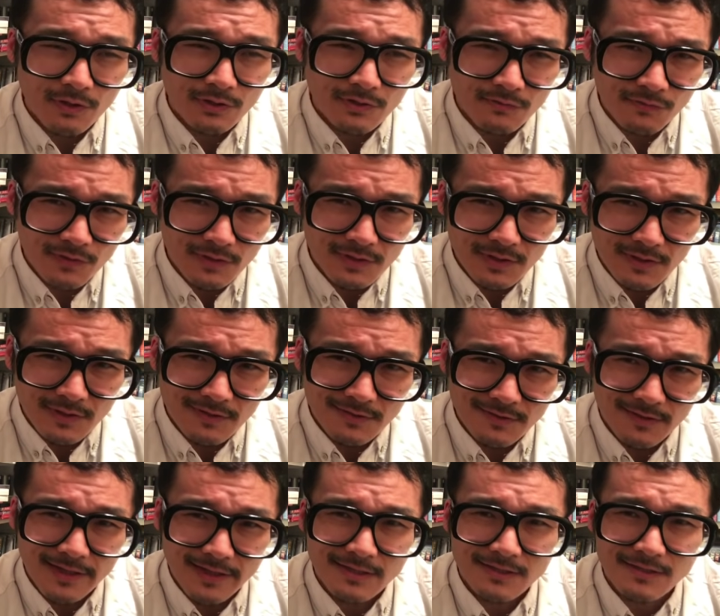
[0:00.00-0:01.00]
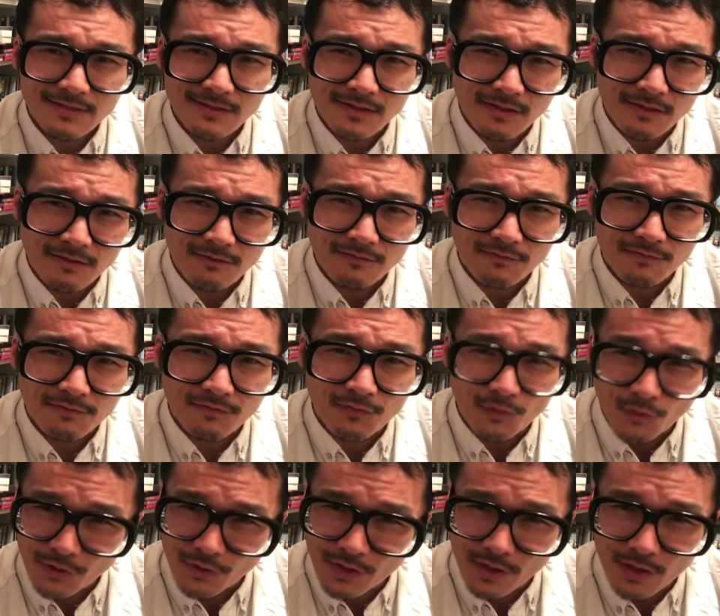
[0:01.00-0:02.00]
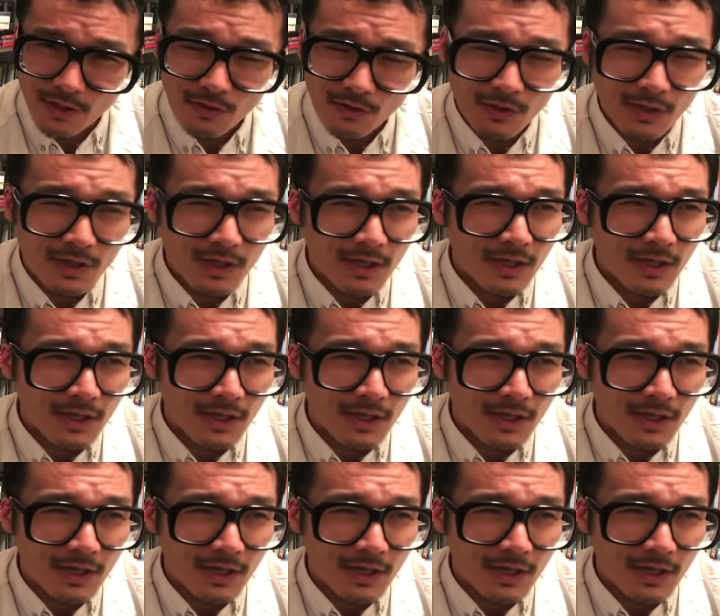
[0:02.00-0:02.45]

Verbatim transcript: and to visit the sites of Vertigo